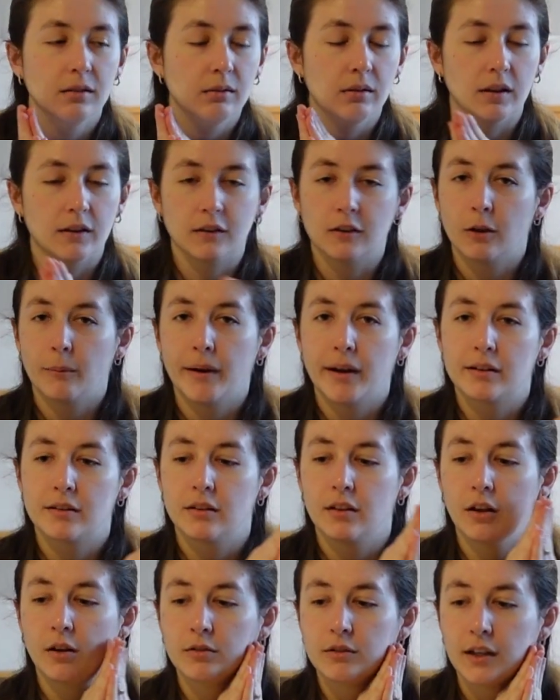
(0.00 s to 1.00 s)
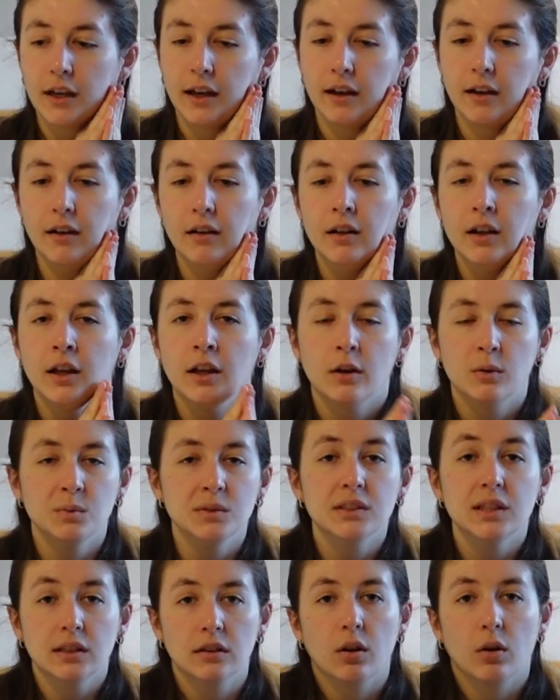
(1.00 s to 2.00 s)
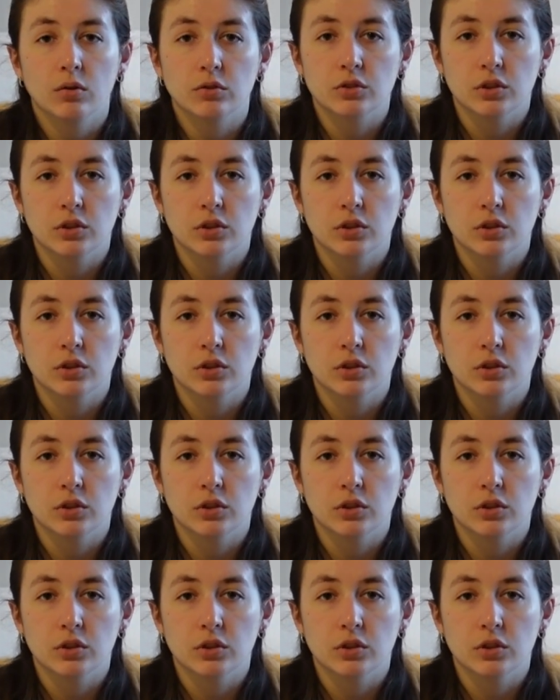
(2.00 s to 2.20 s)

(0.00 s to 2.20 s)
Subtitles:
Let's go back to the hotel. We did the whole